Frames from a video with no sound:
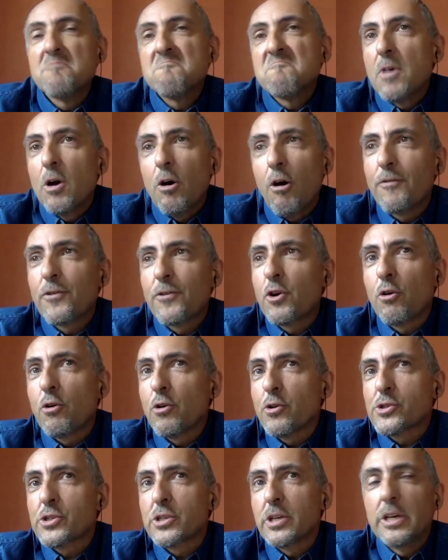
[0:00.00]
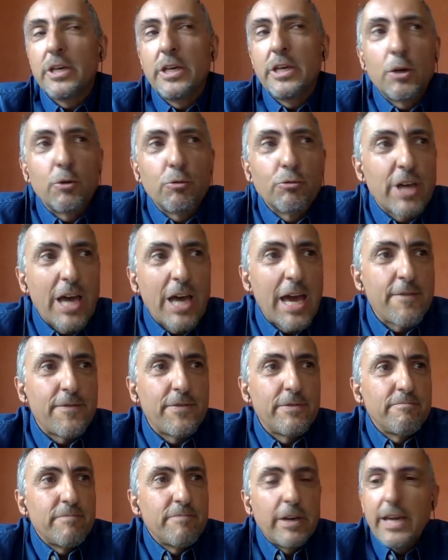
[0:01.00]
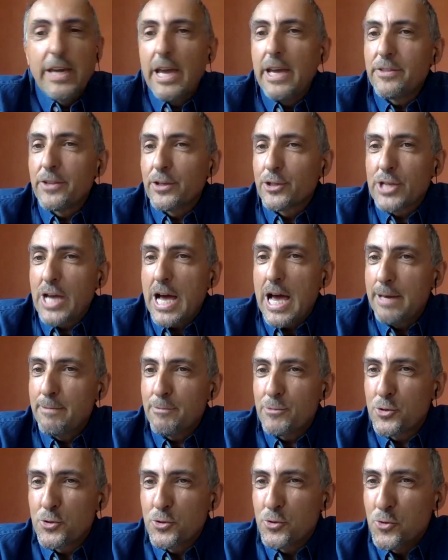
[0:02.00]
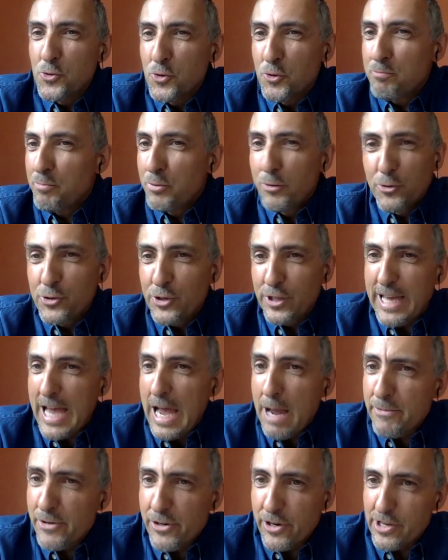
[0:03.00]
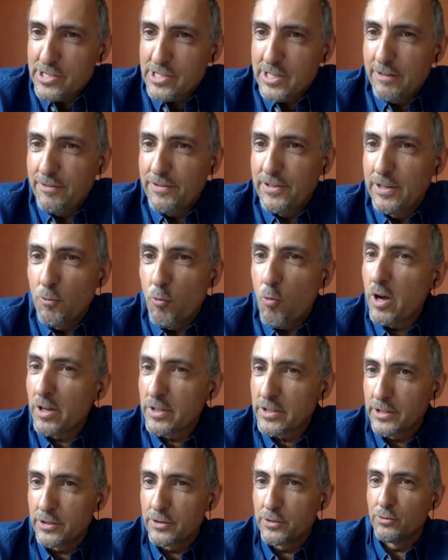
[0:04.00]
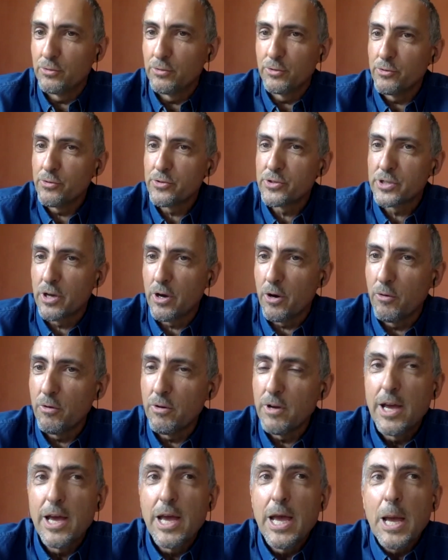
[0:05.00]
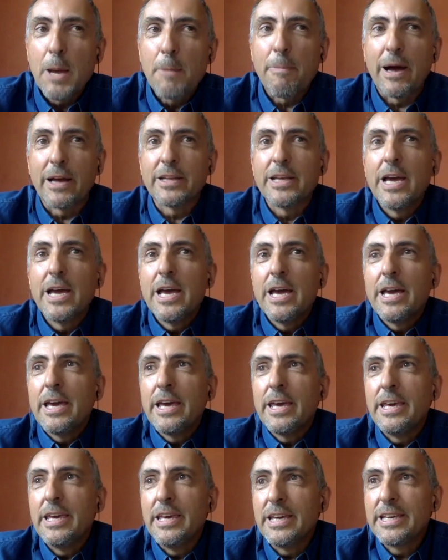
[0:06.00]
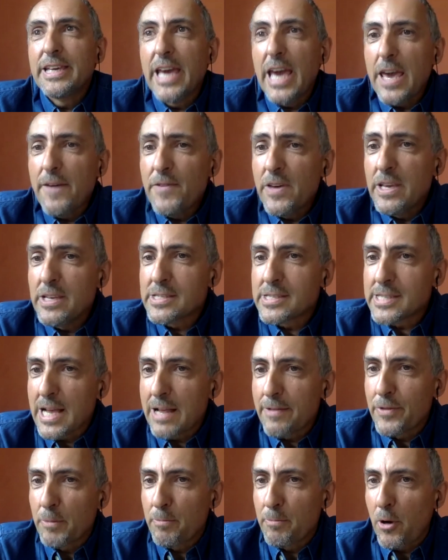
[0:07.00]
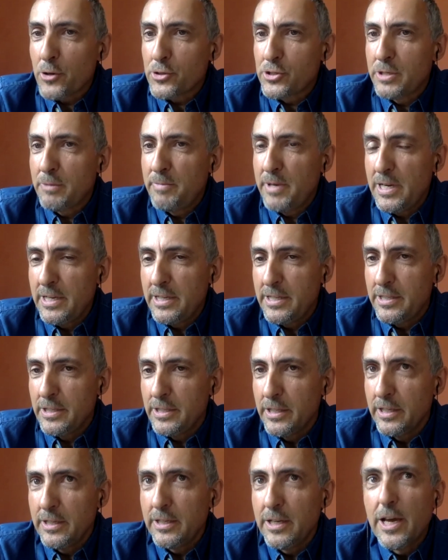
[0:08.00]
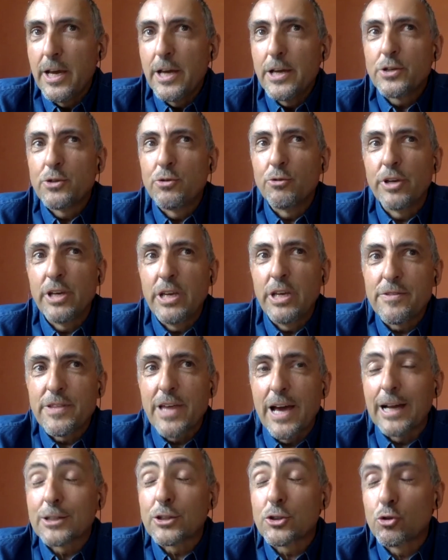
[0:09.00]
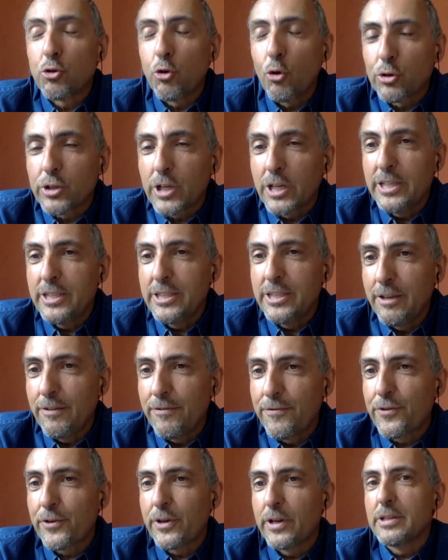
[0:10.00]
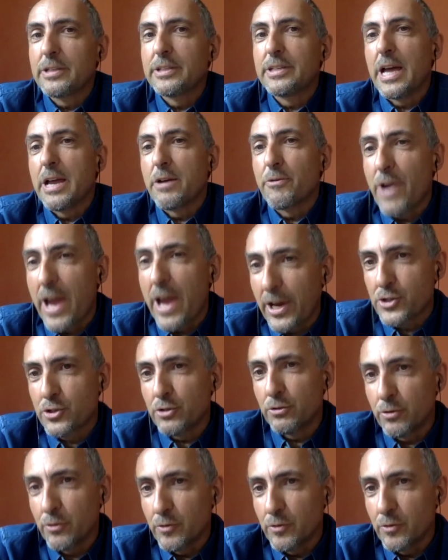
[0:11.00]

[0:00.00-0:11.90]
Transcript: of course, he could have again the time to put the cameras if he wanted to do so, but he gave himself the possibility to give a totally different direction to the